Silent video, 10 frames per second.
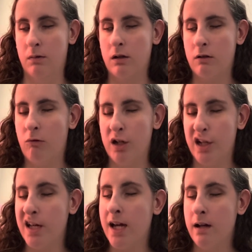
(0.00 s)

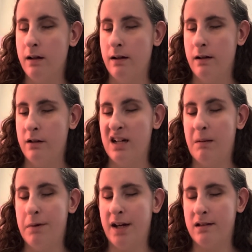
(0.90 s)
quantity,
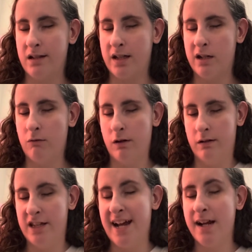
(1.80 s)
topics, like there were
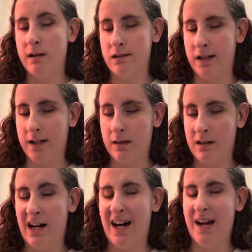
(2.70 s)
things like
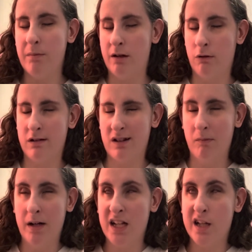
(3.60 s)
time. There were so
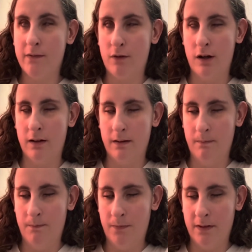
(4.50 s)
many different
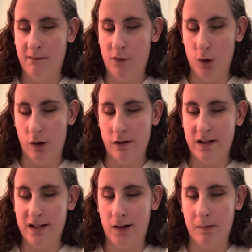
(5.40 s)
folders.
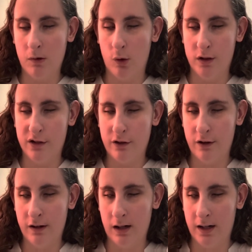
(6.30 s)
So I'm going to
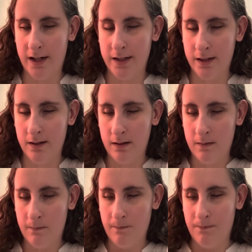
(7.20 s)
turn on
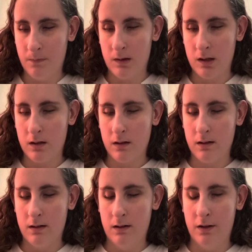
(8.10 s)

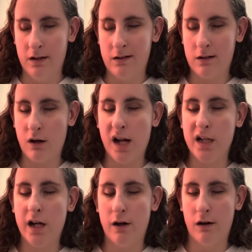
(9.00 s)
the screen
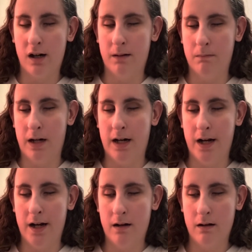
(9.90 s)
here on
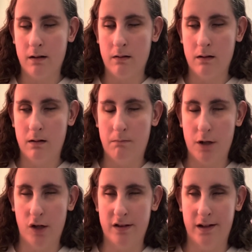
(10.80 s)
my
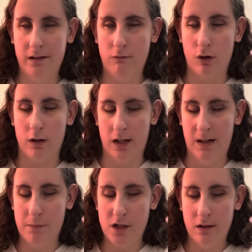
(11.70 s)
BrailleSense. We'll go to
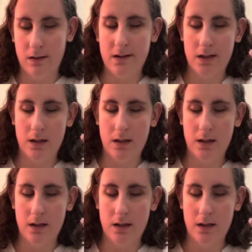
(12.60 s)
options,